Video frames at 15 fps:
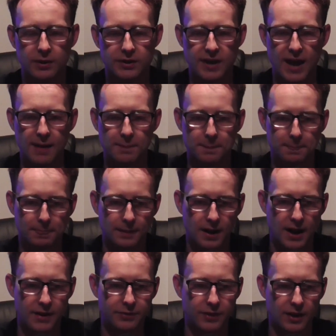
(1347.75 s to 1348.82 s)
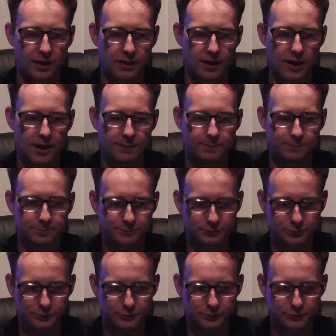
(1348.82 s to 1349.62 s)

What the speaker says: But, yeah, I think Braylon